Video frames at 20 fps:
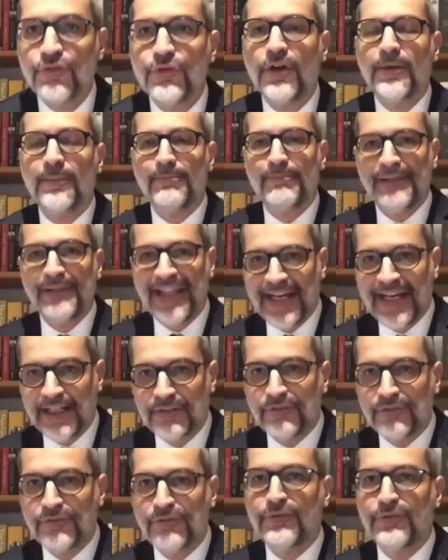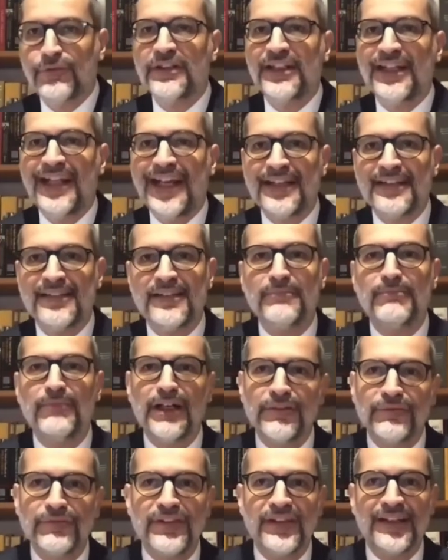your plans for the next
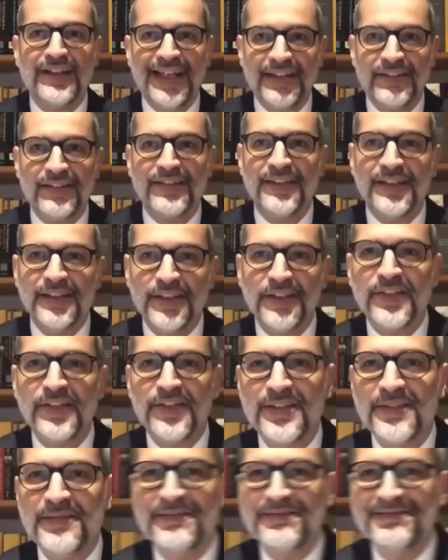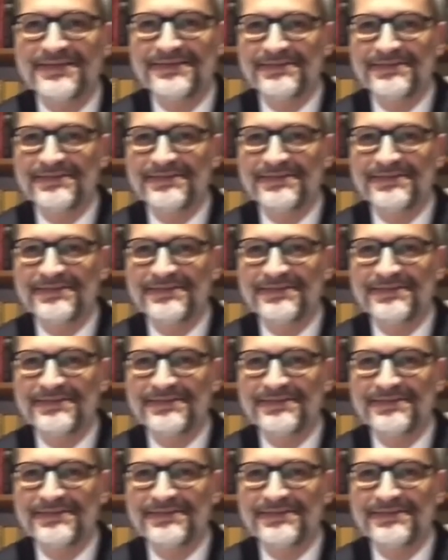months, the next years?